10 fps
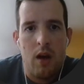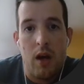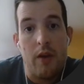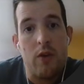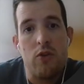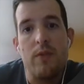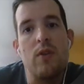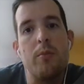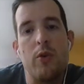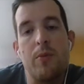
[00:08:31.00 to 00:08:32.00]
This shift in
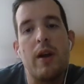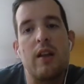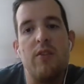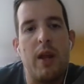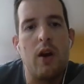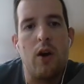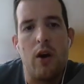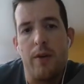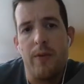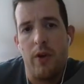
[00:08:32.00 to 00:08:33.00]
perspective made it
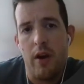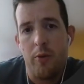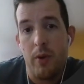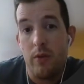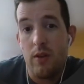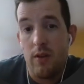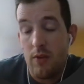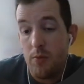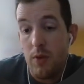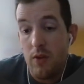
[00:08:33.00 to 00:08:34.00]
harder for the hospital to
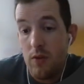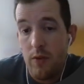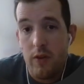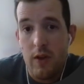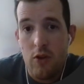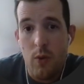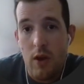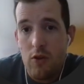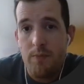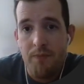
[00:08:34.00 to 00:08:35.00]
dismiss the
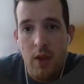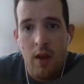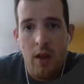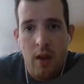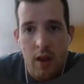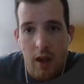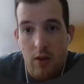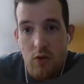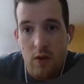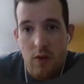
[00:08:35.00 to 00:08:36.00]
situation as
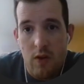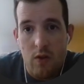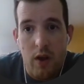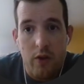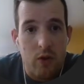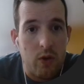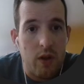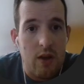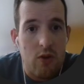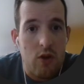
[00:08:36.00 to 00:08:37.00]
just as logical
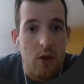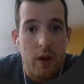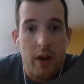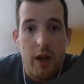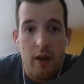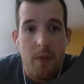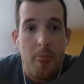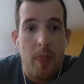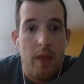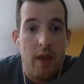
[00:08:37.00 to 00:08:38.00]
issue and
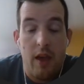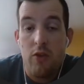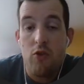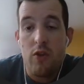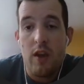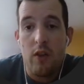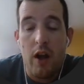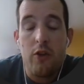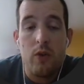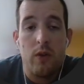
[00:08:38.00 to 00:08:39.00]
as just a
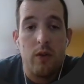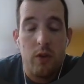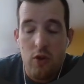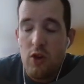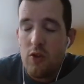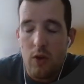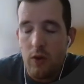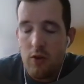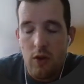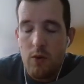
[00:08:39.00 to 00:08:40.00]
logistical
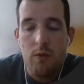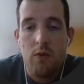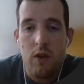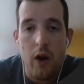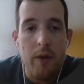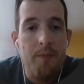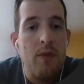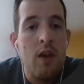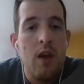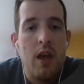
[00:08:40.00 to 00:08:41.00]
issue,
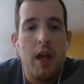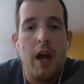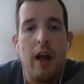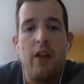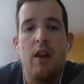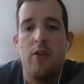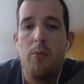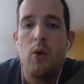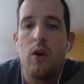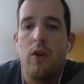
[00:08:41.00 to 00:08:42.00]
and highlighted the
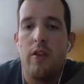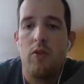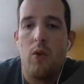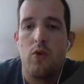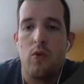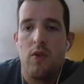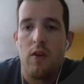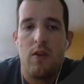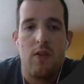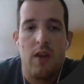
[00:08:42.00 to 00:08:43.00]
moral and social
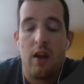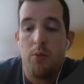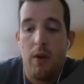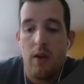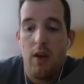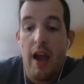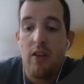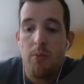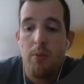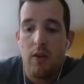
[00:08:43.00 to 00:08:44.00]
justice
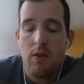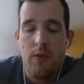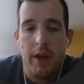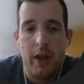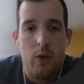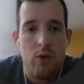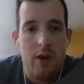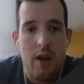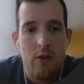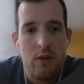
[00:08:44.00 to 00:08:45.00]
aspects of the
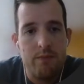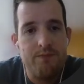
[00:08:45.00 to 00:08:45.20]
negotiation.